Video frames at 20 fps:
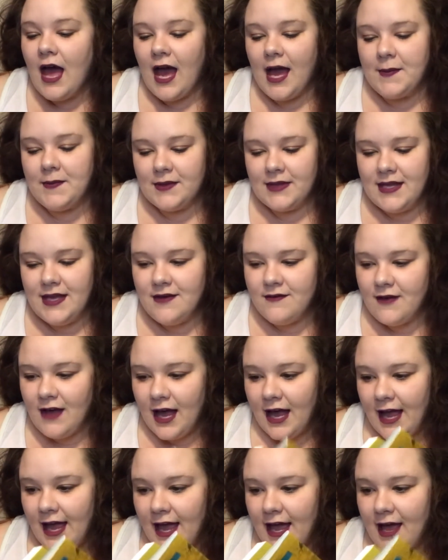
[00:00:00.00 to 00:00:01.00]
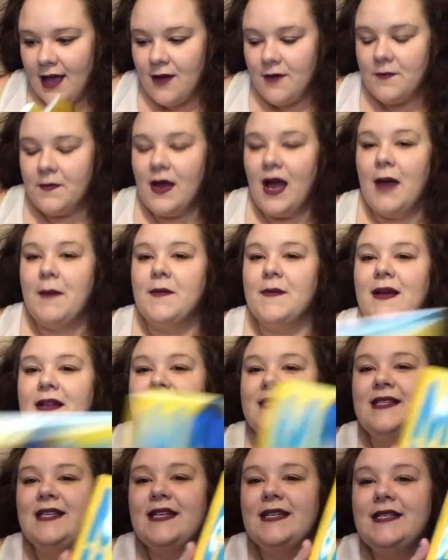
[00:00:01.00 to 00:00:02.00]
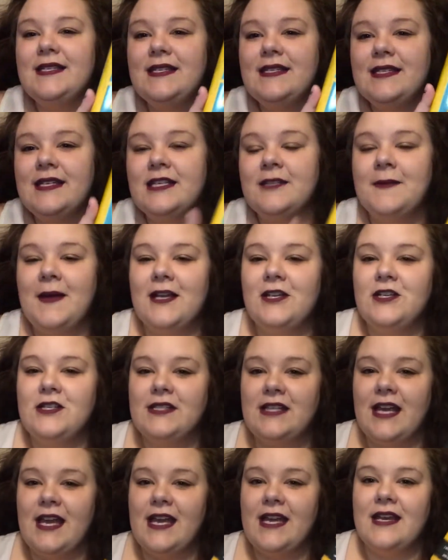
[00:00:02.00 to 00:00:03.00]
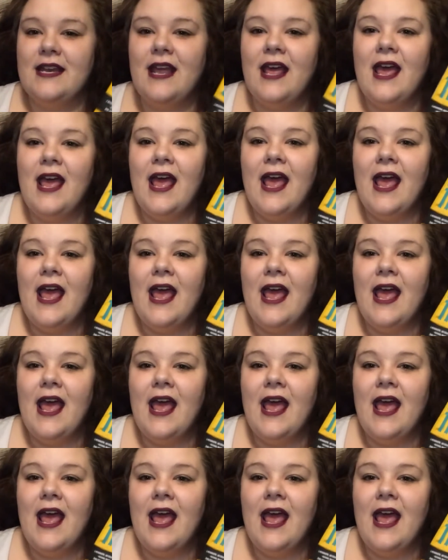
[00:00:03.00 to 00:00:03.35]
I believe I am, I'm about 66 pages in